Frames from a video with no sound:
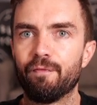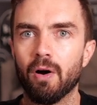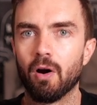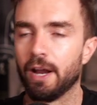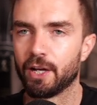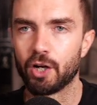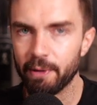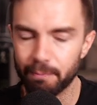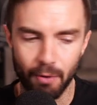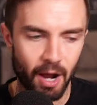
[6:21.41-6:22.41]
and Kobe
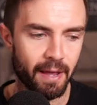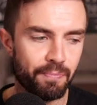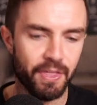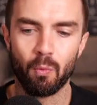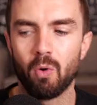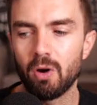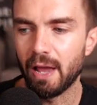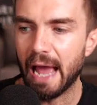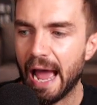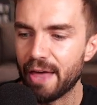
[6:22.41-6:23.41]
Bryant, they weren't
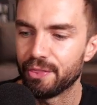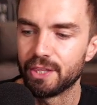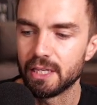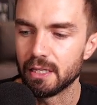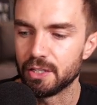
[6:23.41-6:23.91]
at the